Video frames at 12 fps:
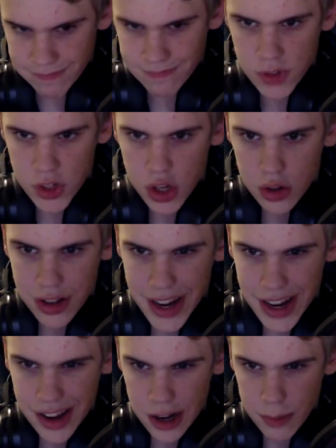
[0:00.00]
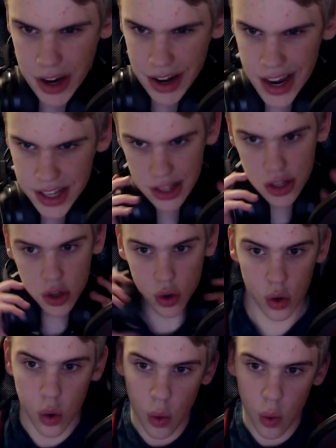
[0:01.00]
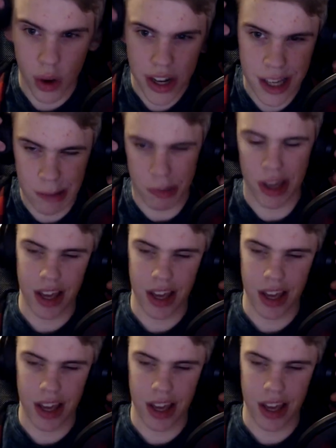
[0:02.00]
So today I'm gonna be reacting to YTP,